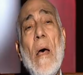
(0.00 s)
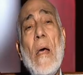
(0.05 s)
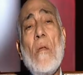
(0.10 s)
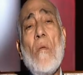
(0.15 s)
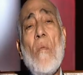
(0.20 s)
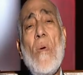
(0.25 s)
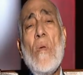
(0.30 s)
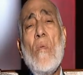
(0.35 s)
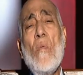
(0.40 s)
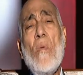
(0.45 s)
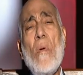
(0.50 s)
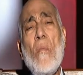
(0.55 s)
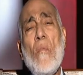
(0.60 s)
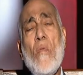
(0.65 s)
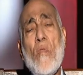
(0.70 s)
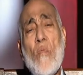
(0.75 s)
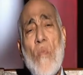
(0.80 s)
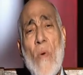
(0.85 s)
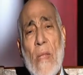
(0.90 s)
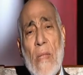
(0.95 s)
and one
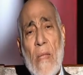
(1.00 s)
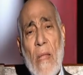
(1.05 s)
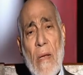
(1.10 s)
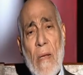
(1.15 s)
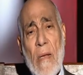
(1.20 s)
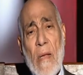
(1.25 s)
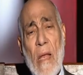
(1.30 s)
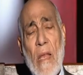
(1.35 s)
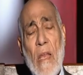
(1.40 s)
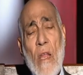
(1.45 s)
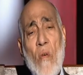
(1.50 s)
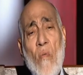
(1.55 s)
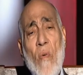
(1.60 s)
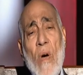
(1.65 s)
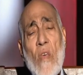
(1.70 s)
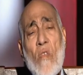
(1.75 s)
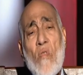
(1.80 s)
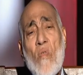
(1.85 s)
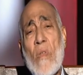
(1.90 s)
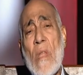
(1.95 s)
would wonder really
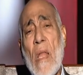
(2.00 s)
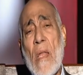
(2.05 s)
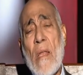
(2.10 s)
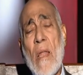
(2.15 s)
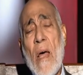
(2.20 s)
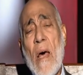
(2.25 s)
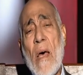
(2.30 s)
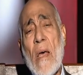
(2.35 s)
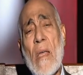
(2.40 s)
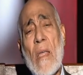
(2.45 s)
why should Allah